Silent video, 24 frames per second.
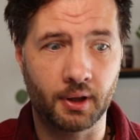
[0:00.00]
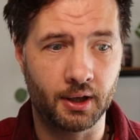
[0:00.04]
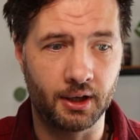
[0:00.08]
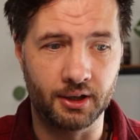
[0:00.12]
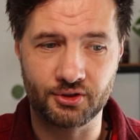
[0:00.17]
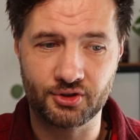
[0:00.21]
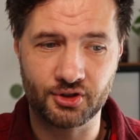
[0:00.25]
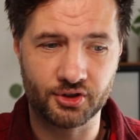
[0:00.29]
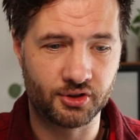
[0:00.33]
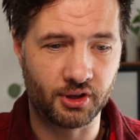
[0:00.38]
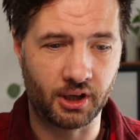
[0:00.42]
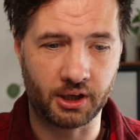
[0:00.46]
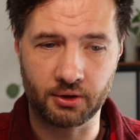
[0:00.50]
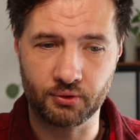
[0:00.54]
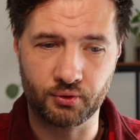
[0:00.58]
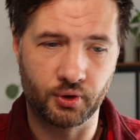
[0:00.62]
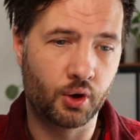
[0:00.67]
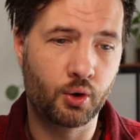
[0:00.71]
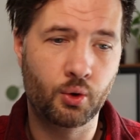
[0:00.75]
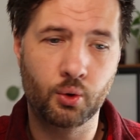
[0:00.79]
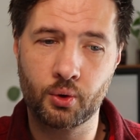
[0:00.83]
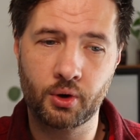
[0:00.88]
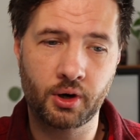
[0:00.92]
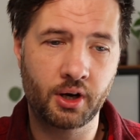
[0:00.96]
It's just like
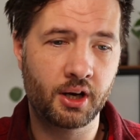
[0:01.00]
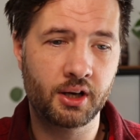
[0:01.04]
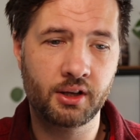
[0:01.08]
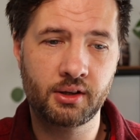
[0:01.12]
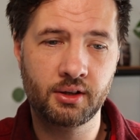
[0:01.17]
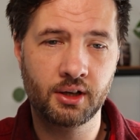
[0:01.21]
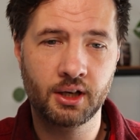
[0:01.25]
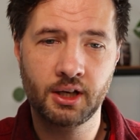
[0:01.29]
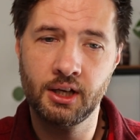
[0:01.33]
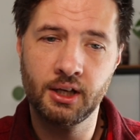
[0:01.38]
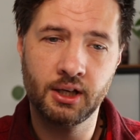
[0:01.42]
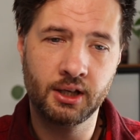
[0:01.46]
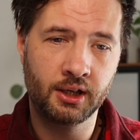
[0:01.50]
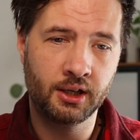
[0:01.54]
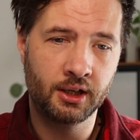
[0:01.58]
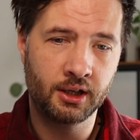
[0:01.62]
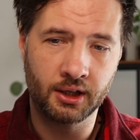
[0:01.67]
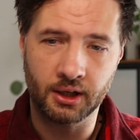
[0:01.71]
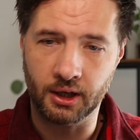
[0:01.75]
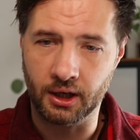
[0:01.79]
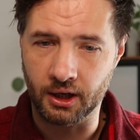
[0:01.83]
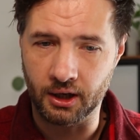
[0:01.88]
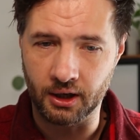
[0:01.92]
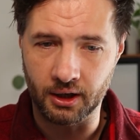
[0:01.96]
recorded,
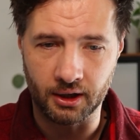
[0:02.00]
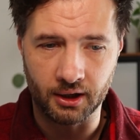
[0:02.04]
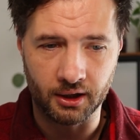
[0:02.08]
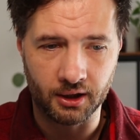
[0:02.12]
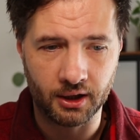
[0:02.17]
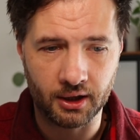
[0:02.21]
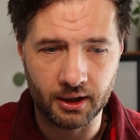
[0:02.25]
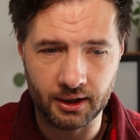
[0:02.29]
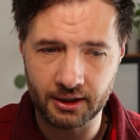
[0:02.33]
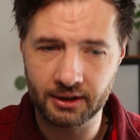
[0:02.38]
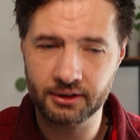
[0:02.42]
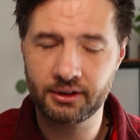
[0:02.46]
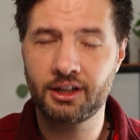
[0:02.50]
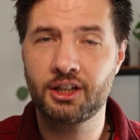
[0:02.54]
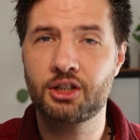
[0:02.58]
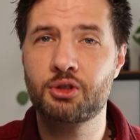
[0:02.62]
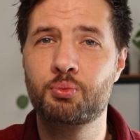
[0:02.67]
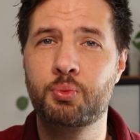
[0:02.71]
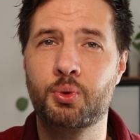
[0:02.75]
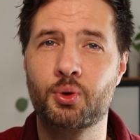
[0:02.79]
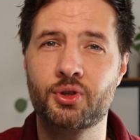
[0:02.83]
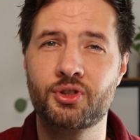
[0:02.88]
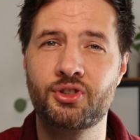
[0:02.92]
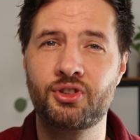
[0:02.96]
uh, all the
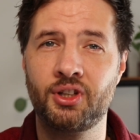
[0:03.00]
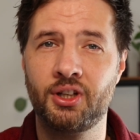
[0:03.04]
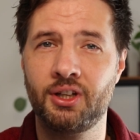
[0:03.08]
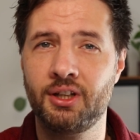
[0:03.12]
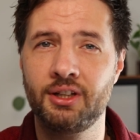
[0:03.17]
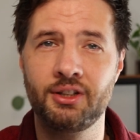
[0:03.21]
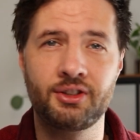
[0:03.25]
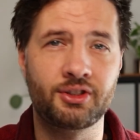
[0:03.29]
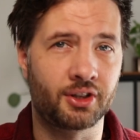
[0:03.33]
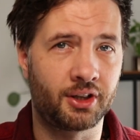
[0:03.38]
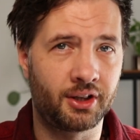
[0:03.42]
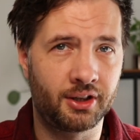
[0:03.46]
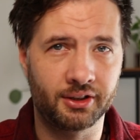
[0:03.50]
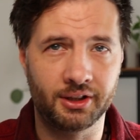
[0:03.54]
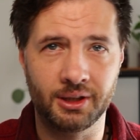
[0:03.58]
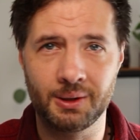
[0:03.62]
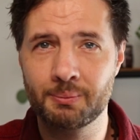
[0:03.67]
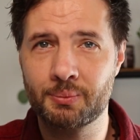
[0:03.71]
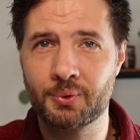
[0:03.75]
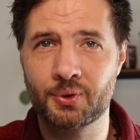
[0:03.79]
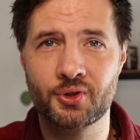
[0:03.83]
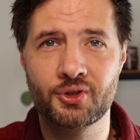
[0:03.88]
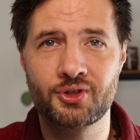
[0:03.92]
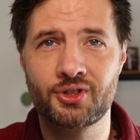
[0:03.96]
export settings, all the
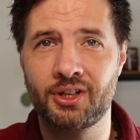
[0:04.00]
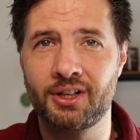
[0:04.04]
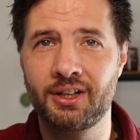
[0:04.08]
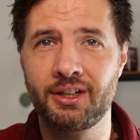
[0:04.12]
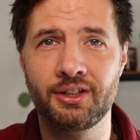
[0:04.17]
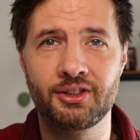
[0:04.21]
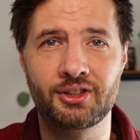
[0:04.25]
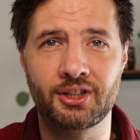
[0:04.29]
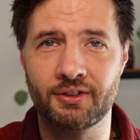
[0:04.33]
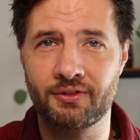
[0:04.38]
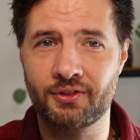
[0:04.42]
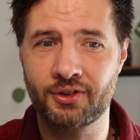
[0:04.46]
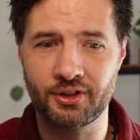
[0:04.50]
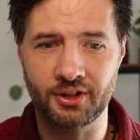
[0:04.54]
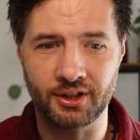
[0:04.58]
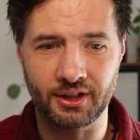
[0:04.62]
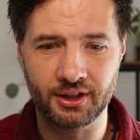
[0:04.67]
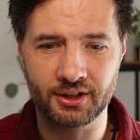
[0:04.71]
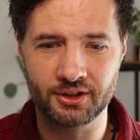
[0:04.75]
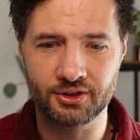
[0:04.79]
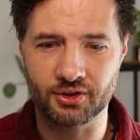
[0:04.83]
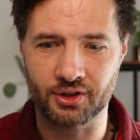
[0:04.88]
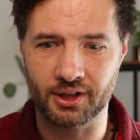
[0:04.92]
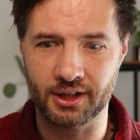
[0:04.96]
import settings,
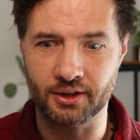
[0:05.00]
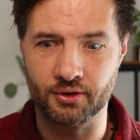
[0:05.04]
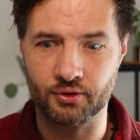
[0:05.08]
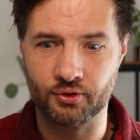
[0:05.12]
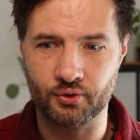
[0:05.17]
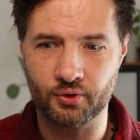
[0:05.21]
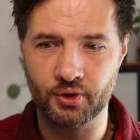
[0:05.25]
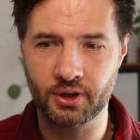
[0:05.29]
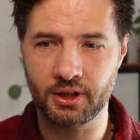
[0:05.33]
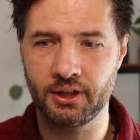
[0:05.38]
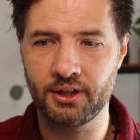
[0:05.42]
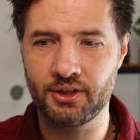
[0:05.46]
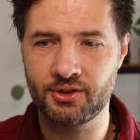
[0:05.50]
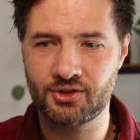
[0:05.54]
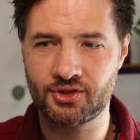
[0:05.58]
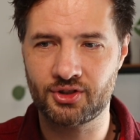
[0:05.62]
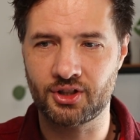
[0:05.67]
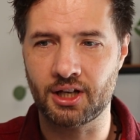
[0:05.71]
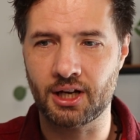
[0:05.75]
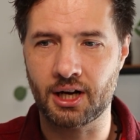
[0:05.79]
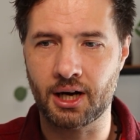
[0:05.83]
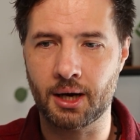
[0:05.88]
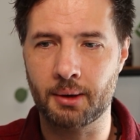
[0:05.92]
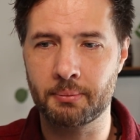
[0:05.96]
everything is like really
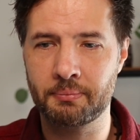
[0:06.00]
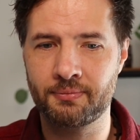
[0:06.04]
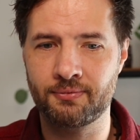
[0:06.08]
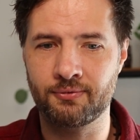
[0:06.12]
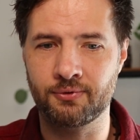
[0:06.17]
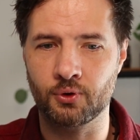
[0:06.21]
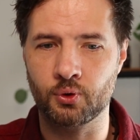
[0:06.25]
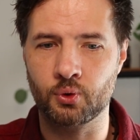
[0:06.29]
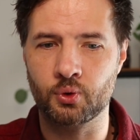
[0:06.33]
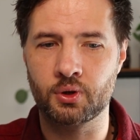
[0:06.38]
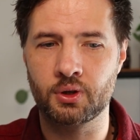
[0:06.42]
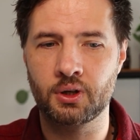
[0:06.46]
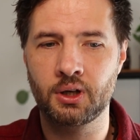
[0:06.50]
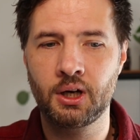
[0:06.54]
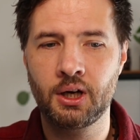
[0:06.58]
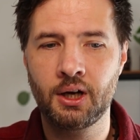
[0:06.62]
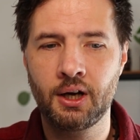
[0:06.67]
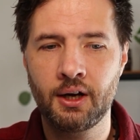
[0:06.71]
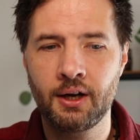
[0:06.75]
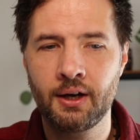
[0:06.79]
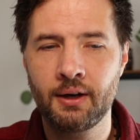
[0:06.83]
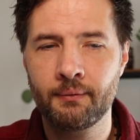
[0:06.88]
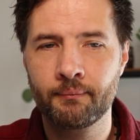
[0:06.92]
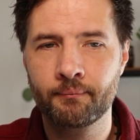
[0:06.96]
set up for
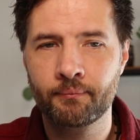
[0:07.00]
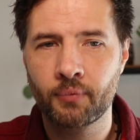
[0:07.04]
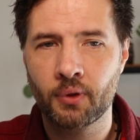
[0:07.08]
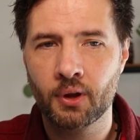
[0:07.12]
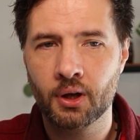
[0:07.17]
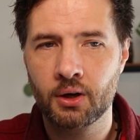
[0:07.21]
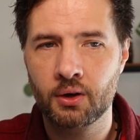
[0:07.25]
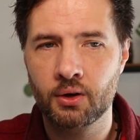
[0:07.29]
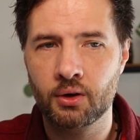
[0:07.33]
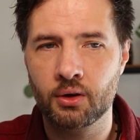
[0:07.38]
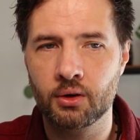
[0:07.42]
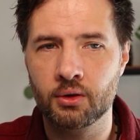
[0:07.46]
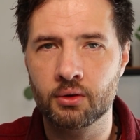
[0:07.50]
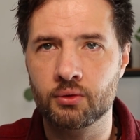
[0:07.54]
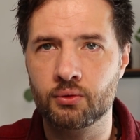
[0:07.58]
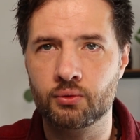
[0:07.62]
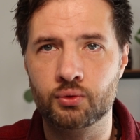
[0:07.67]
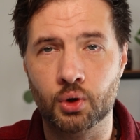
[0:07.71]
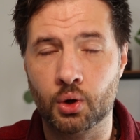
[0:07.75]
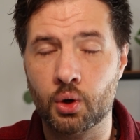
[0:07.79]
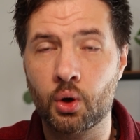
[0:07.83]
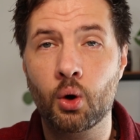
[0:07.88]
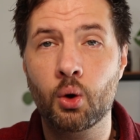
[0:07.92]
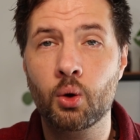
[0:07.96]

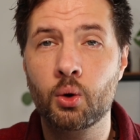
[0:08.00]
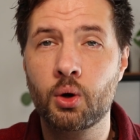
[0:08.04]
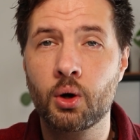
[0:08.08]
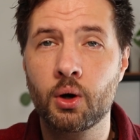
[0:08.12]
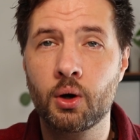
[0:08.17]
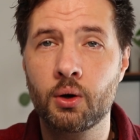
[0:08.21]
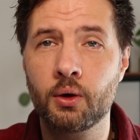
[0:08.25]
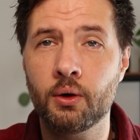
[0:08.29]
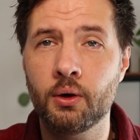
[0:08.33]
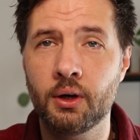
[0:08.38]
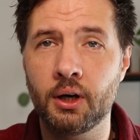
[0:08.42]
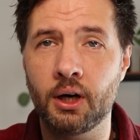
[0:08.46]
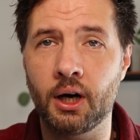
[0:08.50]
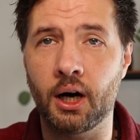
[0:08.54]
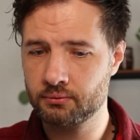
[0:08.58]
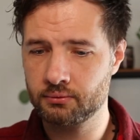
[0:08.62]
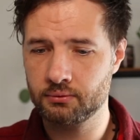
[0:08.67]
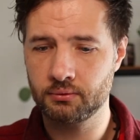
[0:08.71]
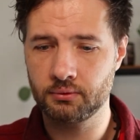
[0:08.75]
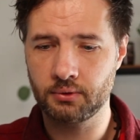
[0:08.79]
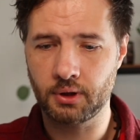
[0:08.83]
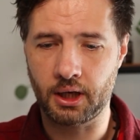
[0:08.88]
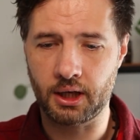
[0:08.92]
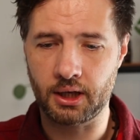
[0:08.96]
Rokoko,
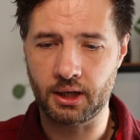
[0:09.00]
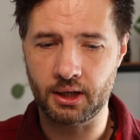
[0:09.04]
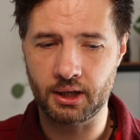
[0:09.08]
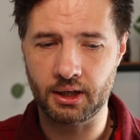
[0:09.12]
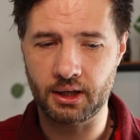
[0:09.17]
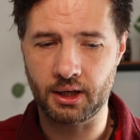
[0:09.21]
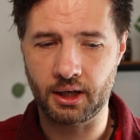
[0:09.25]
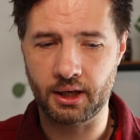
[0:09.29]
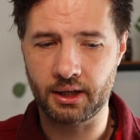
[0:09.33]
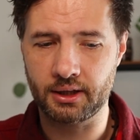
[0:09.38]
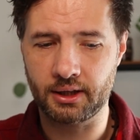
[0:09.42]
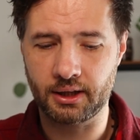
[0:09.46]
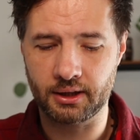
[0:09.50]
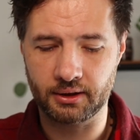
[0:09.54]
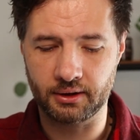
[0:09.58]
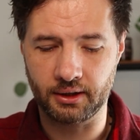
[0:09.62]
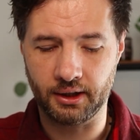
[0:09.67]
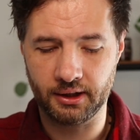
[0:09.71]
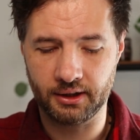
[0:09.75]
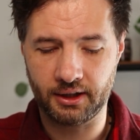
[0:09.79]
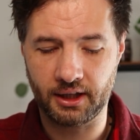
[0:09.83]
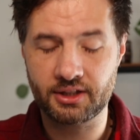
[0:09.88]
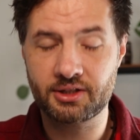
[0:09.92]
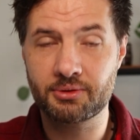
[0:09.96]
and and
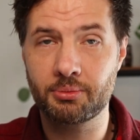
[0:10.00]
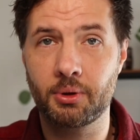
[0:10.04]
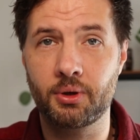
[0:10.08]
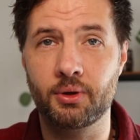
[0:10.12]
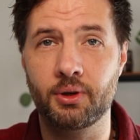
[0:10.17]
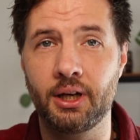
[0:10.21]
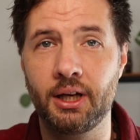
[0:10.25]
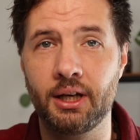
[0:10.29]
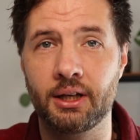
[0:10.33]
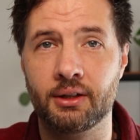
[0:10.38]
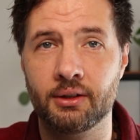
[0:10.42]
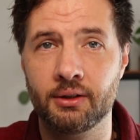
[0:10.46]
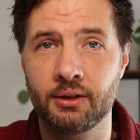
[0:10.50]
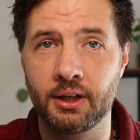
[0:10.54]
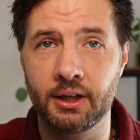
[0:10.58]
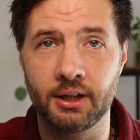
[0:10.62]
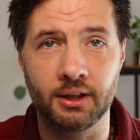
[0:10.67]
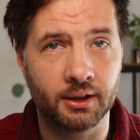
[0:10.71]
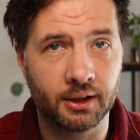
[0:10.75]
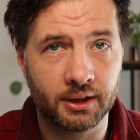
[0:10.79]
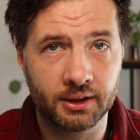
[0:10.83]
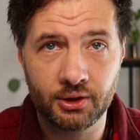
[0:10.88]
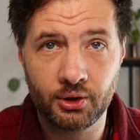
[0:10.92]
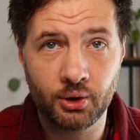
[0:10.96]
and that's about it.
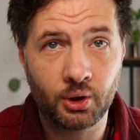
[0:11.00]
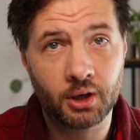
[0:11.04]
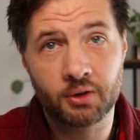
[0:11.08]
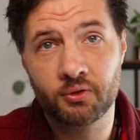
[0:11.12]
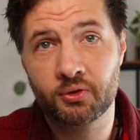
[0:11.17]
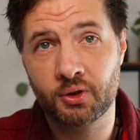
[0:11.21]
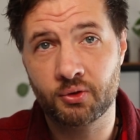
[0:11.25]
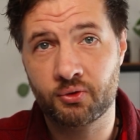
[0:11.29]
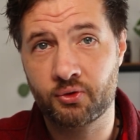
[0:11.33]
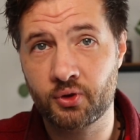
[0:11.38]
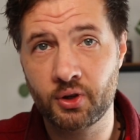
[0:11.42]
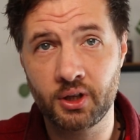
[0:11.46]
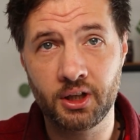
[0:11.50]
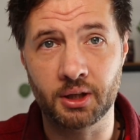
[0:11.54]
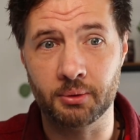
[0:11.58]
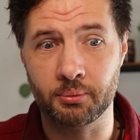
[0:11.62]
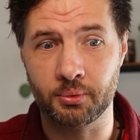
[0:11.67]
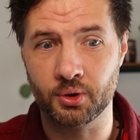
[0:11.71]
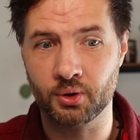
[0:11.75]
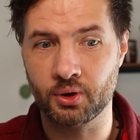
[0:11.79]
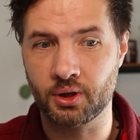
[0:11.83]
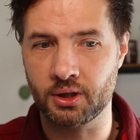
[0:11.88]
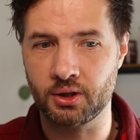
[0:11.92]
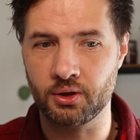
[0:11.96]
And and you have the freedom,
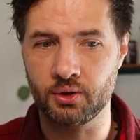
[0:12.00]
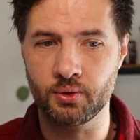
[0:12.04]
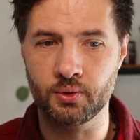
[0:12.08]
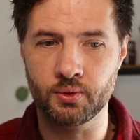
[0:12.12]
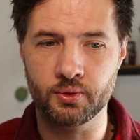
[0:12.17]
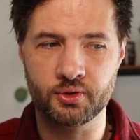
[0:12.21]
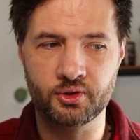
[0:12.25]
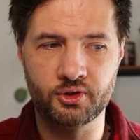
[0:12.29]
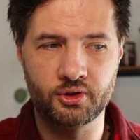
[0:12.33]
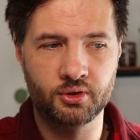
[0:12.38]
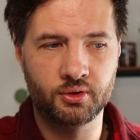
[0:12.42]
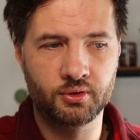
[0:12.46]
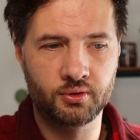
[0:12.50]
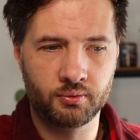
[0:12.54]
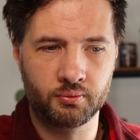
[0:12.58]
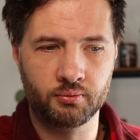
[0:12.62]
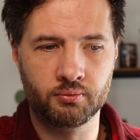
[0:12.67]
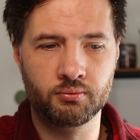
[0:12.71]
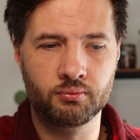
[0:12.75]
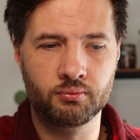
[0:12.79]
you can use,